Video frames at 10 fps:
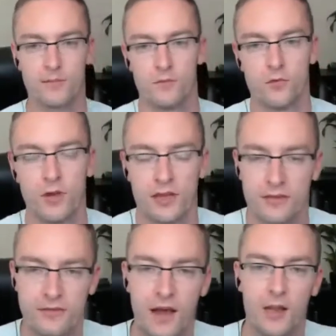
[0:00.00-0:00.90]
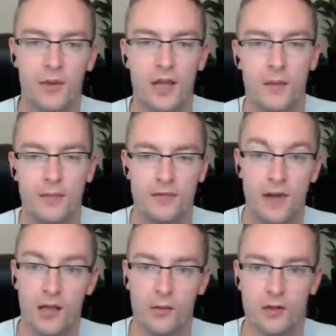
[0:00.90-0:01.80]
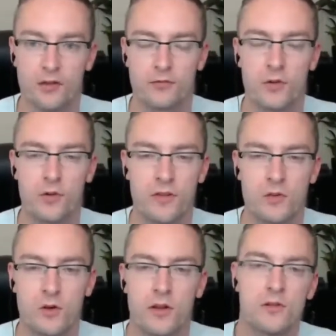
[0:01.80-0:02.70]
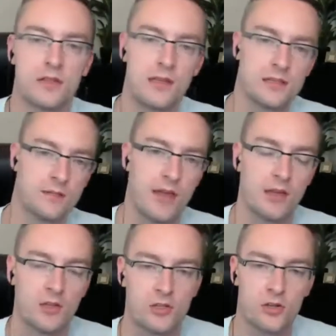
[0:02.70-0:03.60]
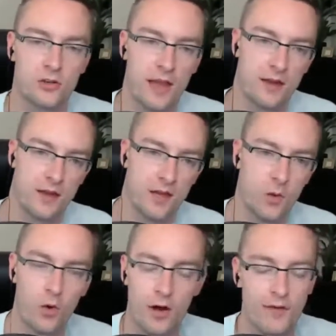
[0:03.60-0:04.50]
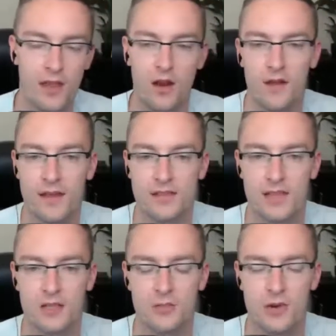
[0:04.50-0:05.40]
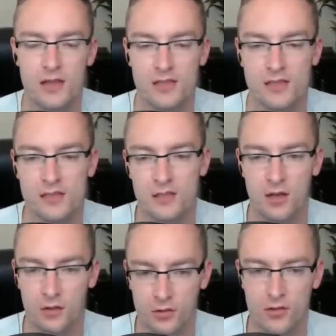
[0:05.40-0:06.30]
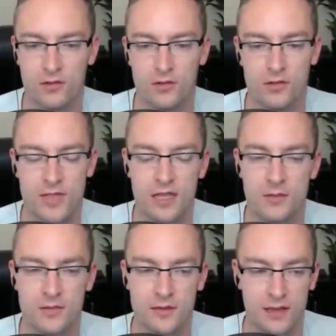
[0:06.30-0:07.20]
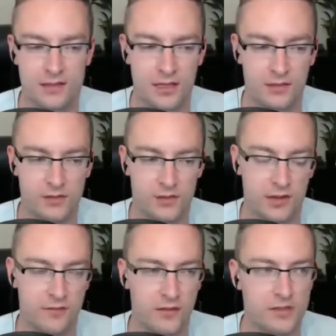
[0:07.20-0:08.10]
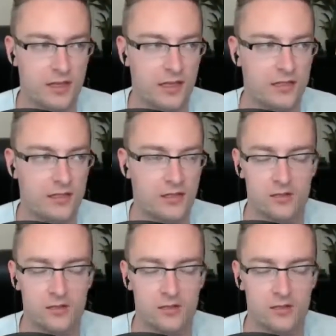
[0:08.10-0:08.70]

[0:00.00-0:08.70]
really following up and following through with each one of those leads and making sure that wherever they are in that sales process, you're taking them to the next level. So again, first thing is